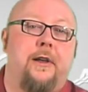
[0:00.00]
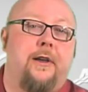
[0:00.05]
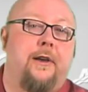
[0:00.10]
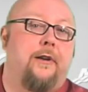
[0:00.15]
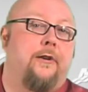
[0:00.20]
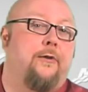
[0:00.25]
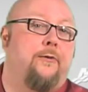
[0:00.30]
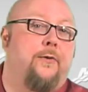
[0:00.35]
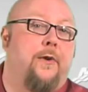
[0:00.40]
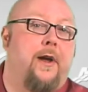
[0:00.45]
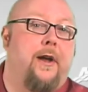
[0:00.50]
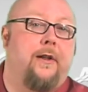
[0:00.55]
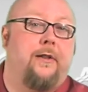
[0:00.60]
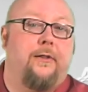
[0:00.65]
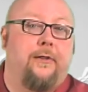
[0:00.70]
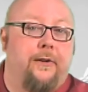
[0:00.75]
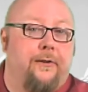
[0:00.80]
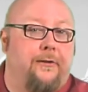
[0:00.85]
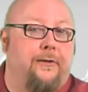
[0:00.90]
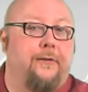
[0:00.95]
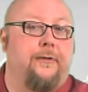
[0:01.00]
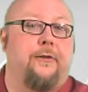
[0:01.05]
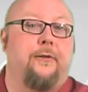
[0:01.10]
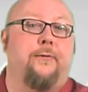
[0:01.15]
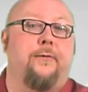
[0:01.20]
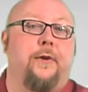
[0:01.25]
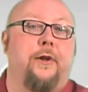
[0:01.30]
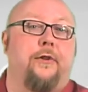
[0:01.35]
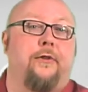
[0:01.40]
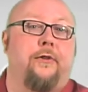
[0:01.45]
And in fact, this is the
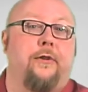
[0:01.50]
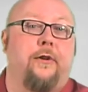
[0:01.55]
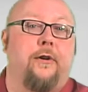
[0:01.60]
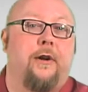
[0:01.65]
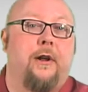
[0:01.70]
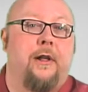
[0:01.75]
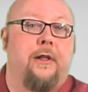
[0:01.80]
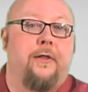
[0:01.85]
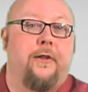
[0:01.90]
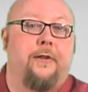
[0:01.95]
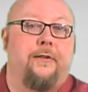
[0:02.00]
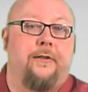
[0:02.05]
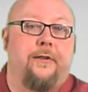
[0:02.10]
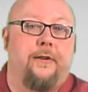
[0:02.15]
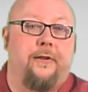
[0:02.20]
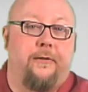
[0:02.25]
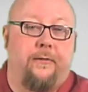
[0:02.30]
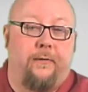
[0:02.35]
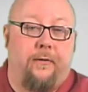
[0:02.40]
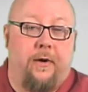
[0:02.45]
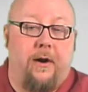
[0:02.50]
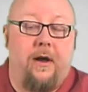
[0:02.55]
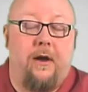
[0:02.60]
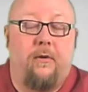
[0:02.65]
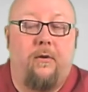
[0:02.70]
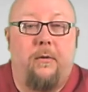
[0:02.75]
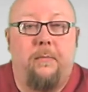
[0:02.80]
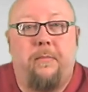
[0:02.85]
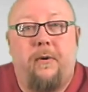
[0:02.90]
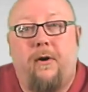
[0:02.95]
feature that sets
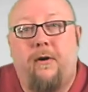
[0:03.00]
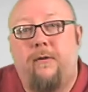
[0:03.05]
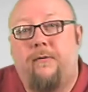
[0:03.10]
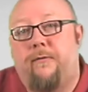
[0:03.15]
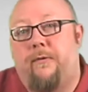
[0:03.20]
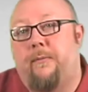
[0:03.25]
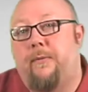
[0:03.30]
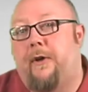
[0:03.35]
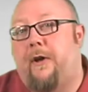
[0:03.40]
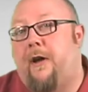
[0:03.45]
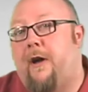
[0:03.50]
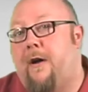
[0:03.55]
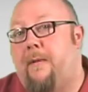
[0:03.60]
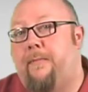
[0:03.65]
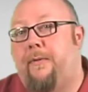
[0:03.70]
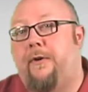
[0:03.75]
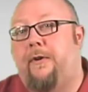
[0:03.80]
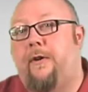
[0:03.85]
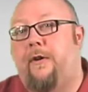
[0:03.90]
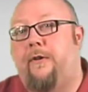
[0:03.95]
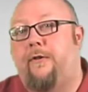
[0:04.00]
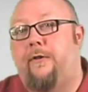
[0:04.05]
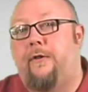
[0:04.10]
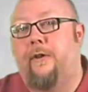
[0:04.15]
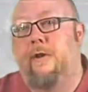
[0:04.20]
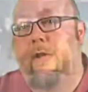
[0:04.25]
Verado apart from the competition